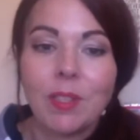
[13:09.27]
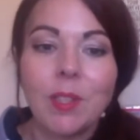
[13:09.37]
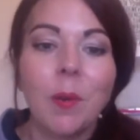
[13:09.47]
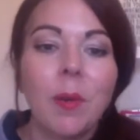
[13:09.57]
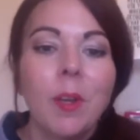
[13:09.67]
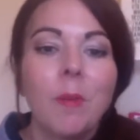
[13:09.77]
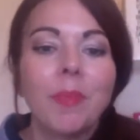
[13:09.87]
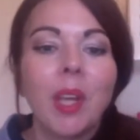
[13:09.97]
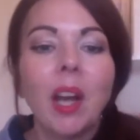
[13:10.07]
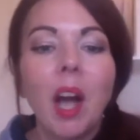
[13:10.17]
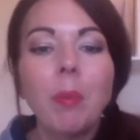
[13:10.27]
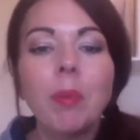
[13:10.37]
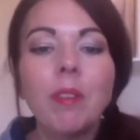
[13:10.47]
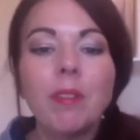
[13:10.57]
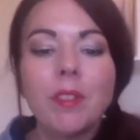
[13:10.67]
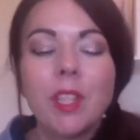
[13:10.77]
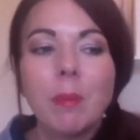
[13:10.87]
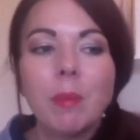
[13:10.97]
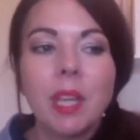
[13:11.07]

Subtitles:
So a couple of tips